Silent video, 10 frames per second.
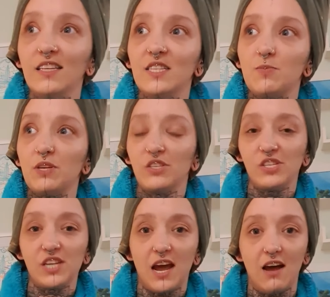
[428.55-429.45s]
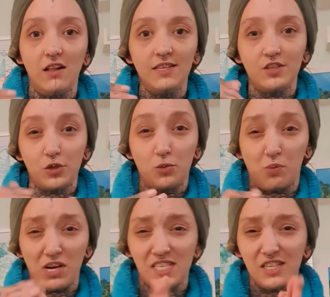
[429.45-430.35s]
is because a towel is too
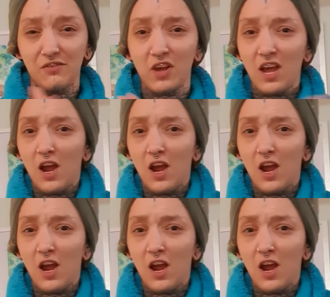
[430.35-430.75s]
abrasive,